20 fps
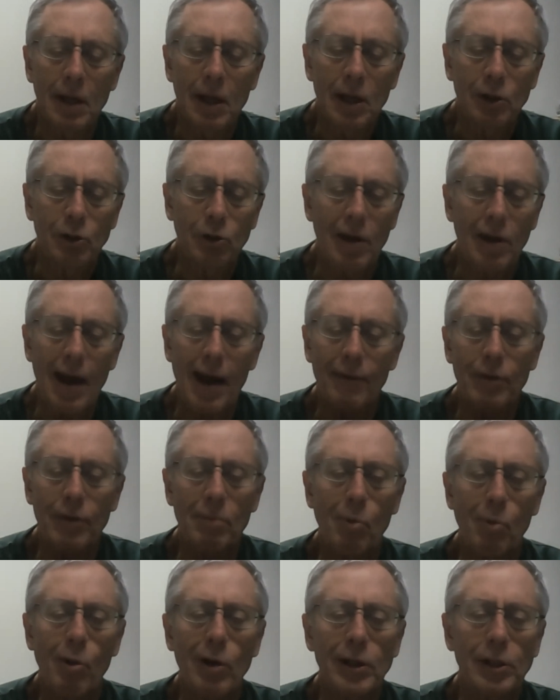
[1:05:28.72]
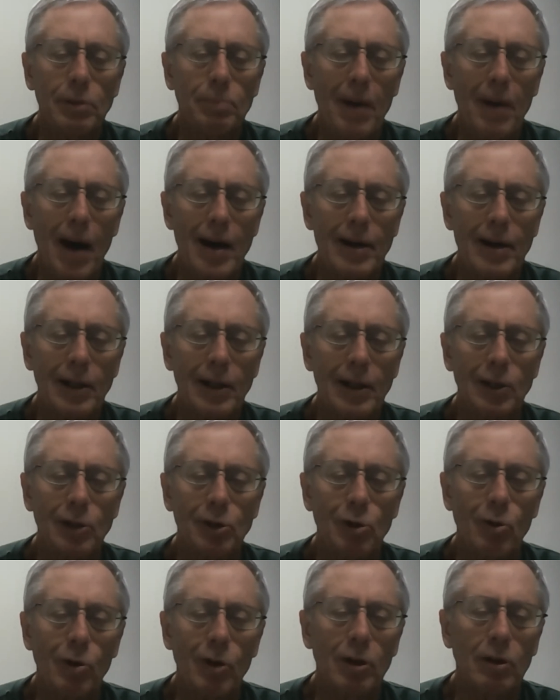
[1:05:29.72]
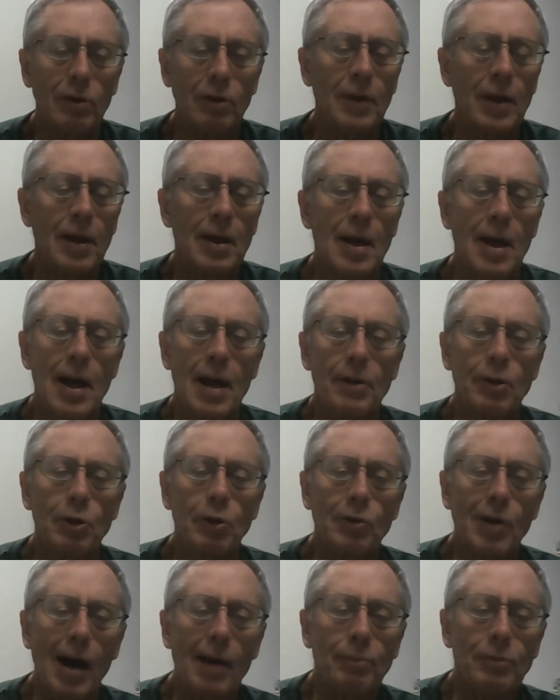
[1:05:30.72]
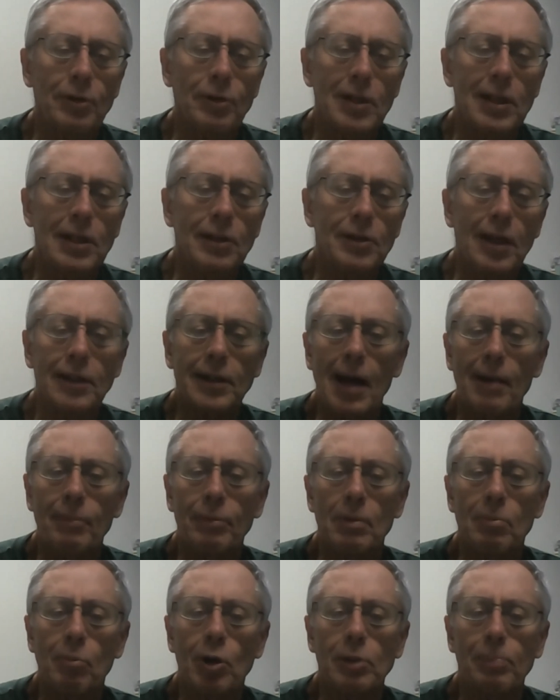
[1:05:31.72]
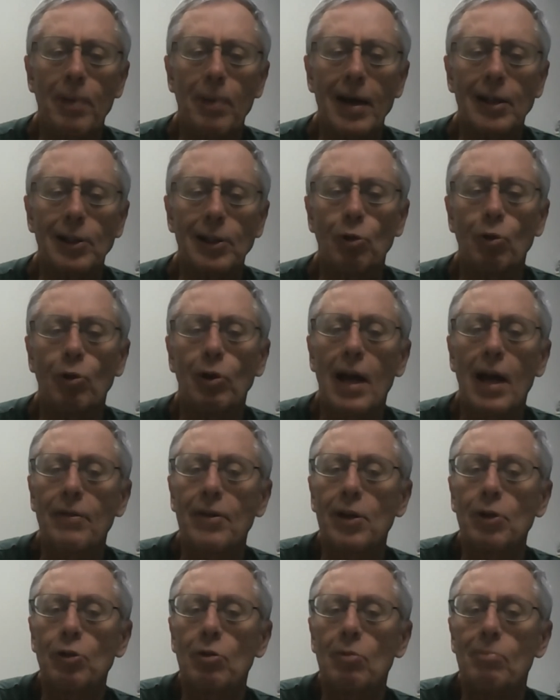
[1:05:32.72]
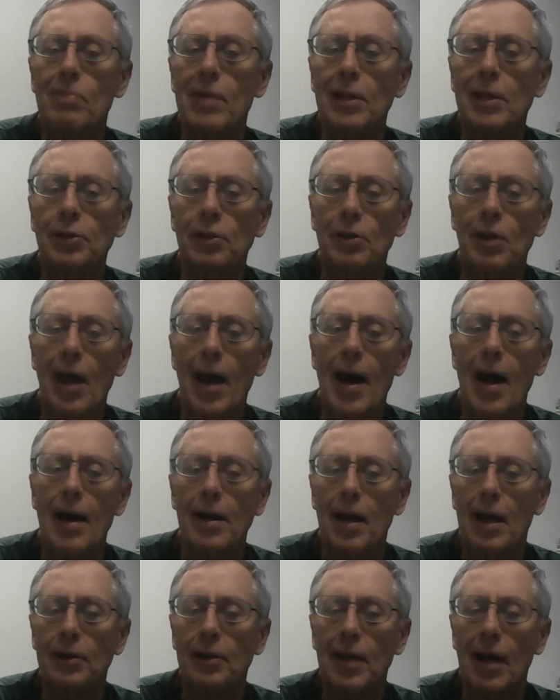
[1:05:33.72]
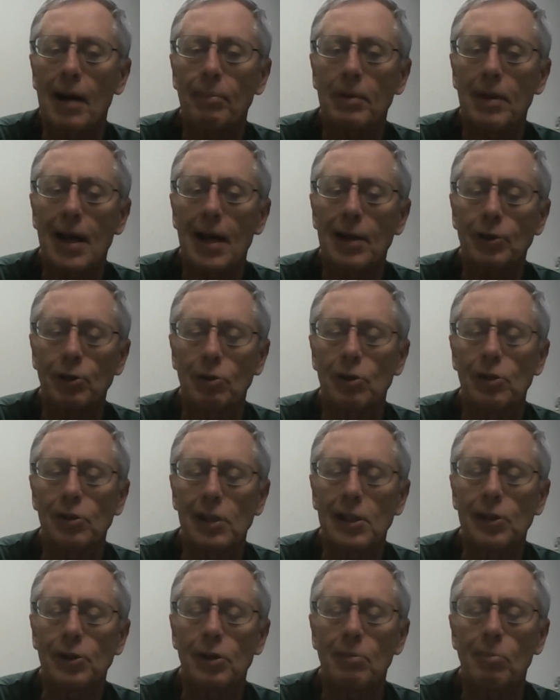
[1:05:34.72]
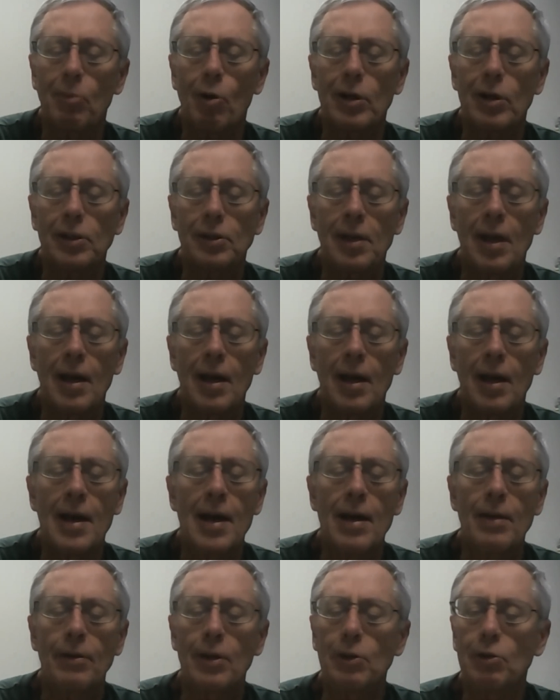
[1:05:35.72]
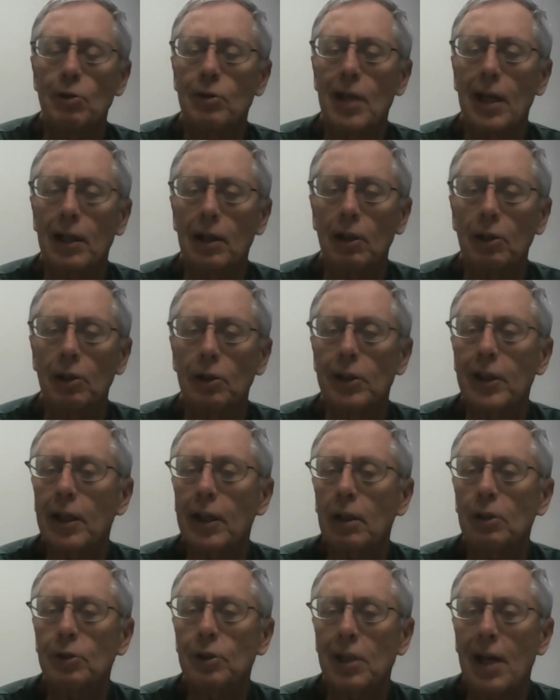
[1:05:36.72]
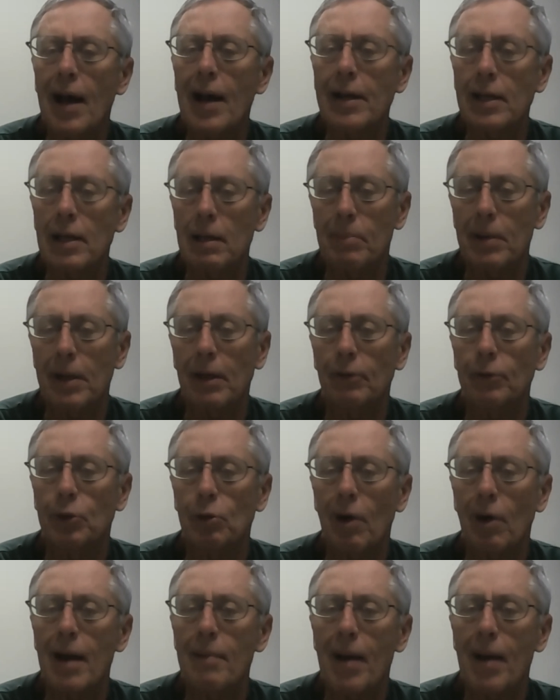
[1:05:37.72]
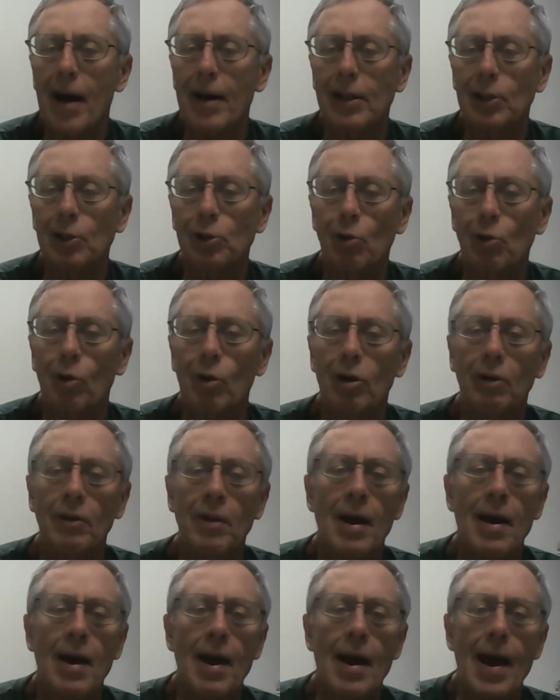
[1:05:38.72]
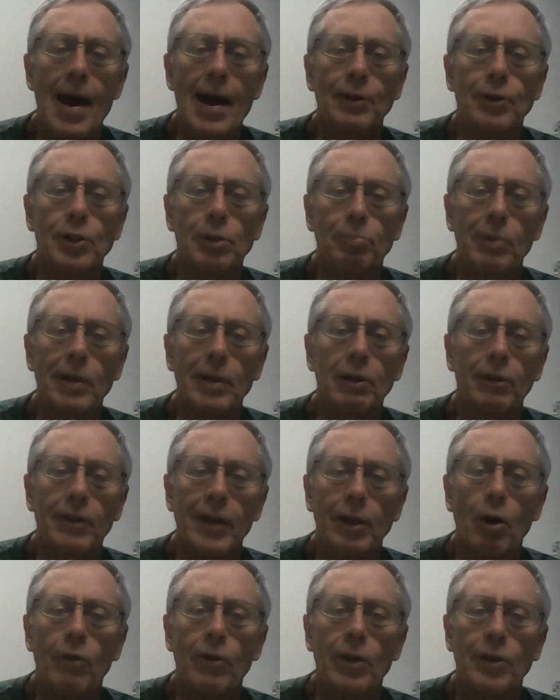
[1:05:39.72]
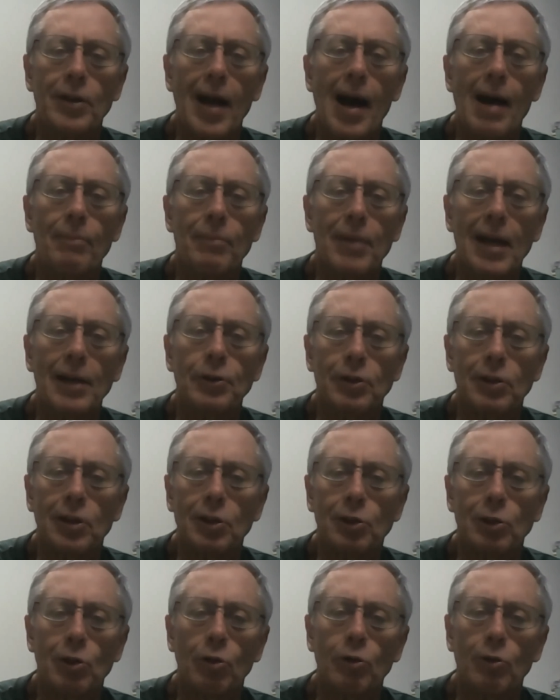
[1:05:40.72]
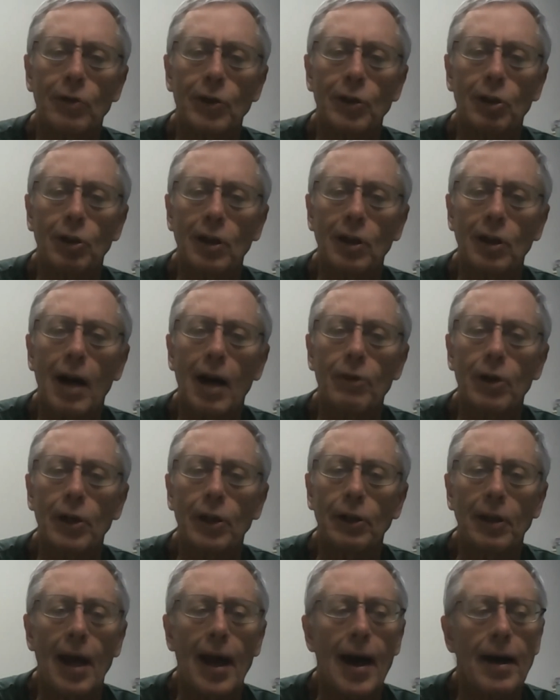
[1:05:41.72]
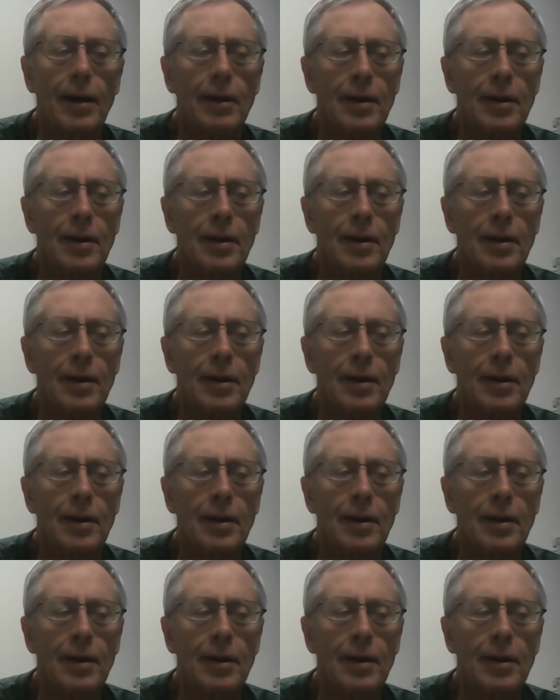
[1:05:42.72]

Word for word: so you have the moist potting soil, you drop the seeds on top of the moist potting soil, and then you mist that on top of that so the seeds are moist. Then you take a little tiny bit of dry potting soil and sprinkle that over the top. That's just so when you're covering that.